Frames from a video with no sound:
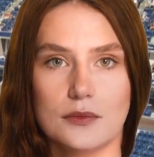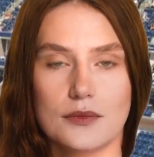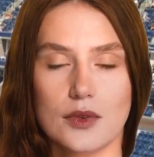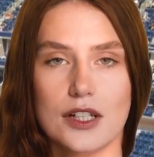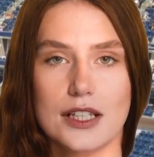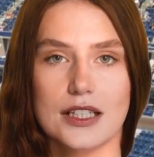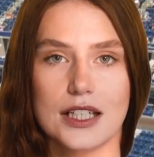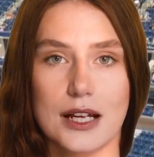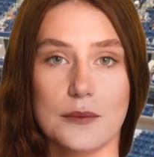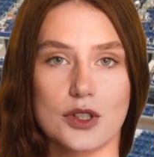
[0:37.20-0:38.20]
versus an
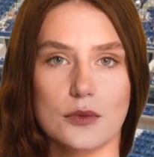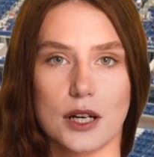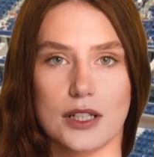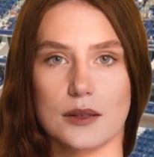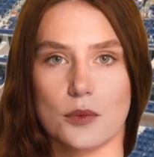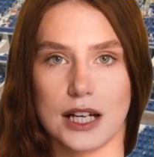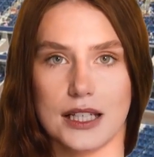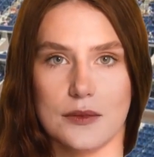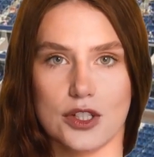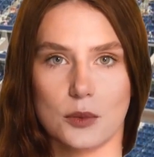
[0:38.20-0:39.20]
average opponent
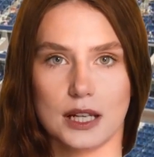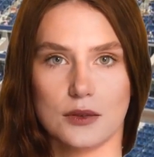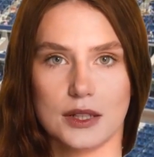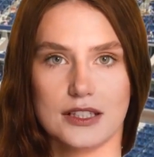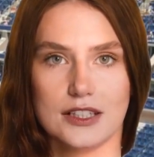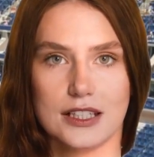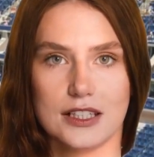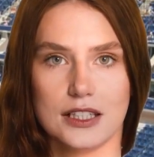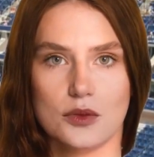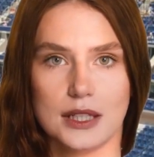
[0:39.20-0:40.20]
rank of
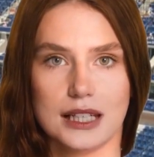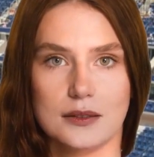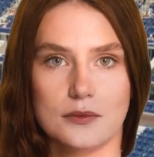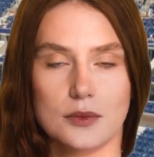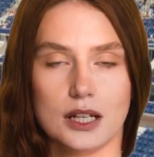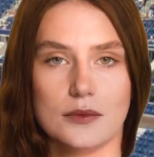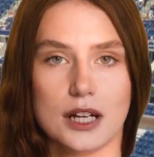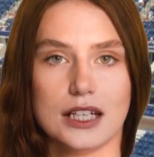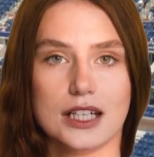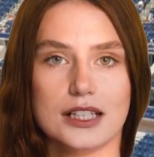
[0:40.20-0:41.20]
263, while
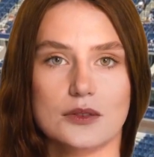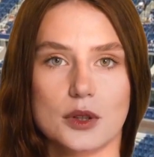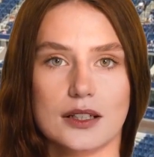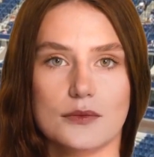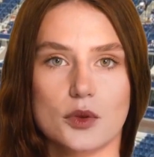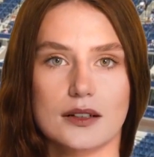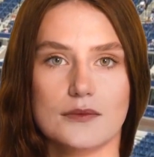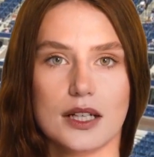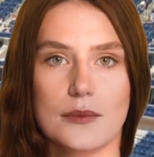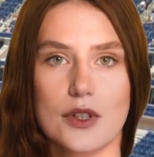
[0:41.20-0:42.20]
Maia has won
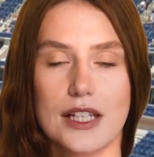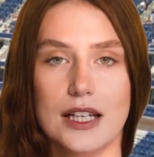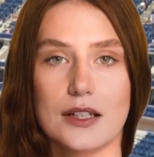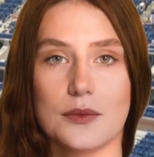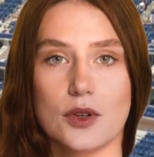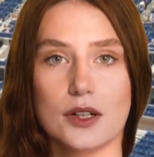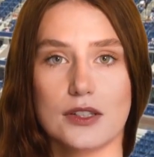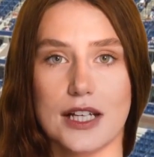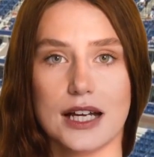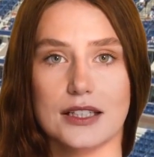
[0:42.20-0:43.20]
45% of her
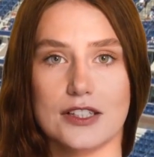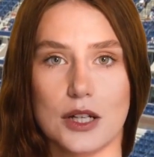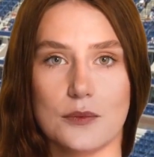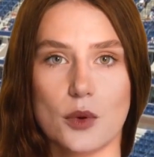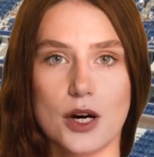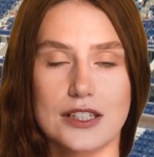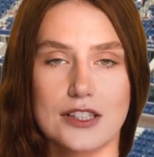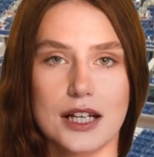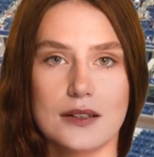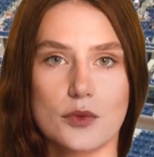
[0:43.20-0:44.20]
own second serve
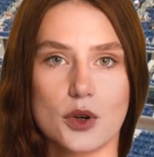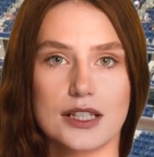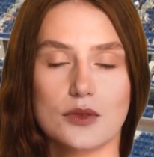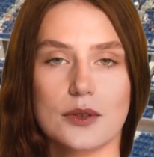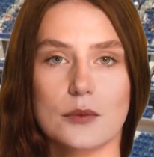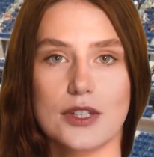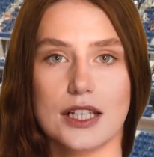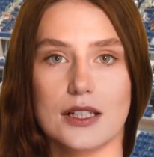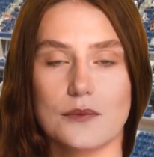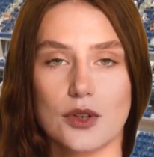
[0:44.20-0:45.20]
points and
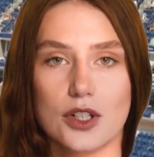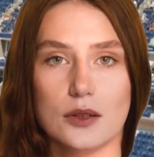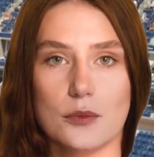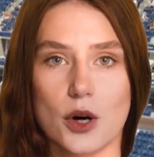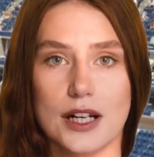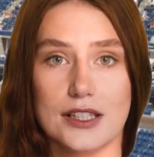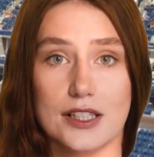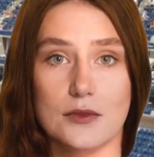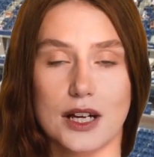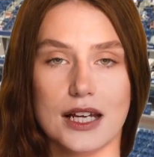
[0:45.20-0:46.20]
43% of return points,